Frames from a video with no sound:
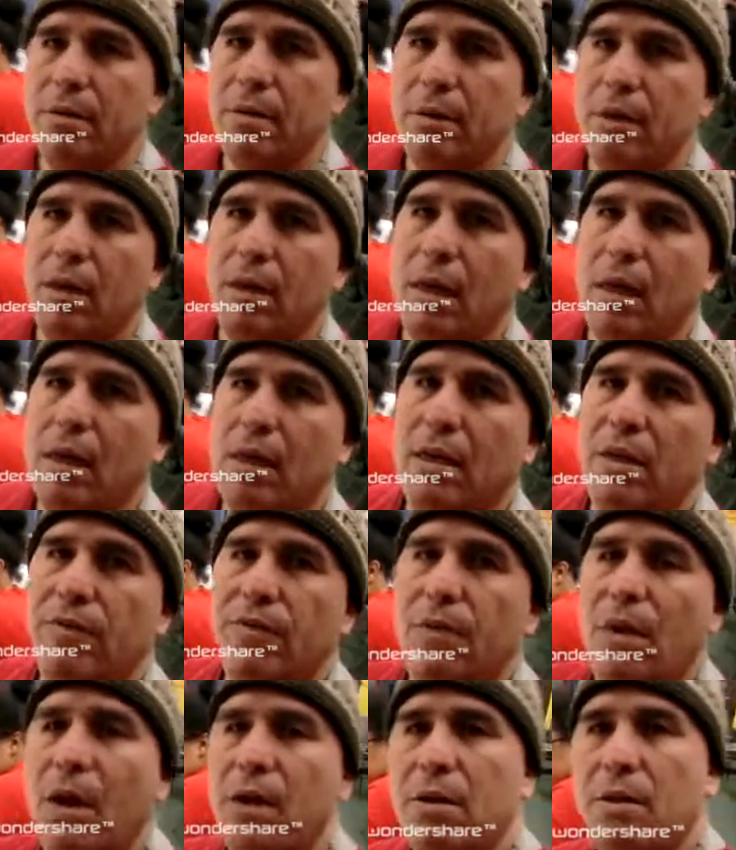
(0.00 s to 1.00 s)
And he
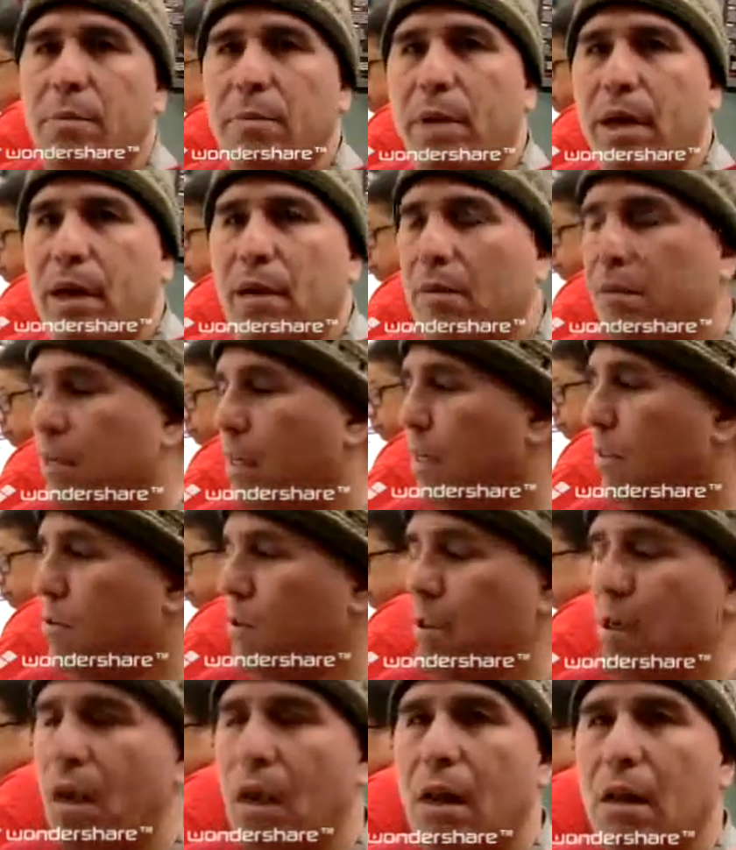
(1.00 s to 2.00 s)
fought in the Battle of
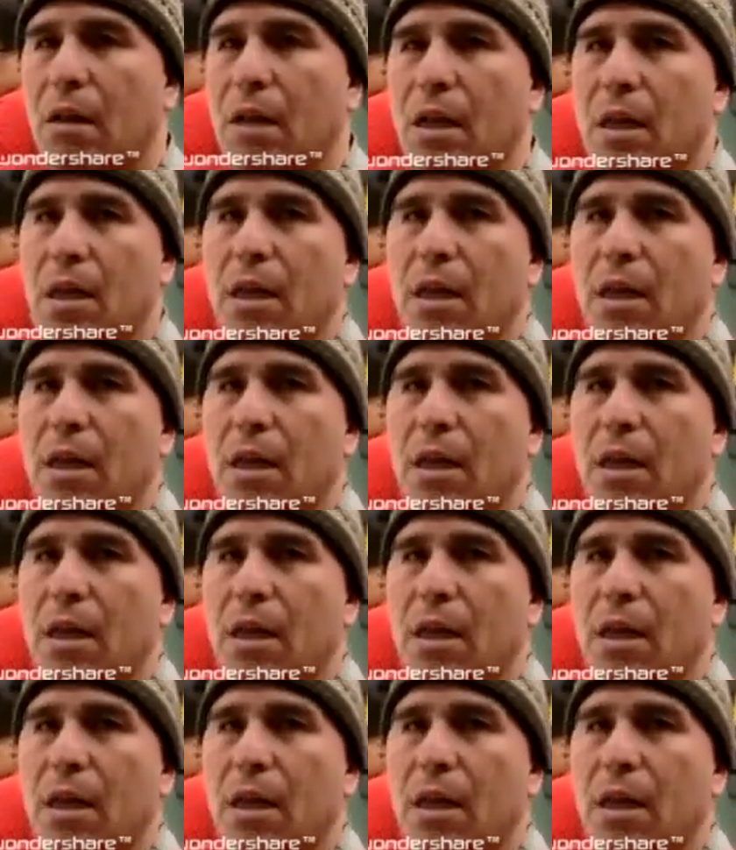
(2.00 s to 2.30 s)
Gallegos.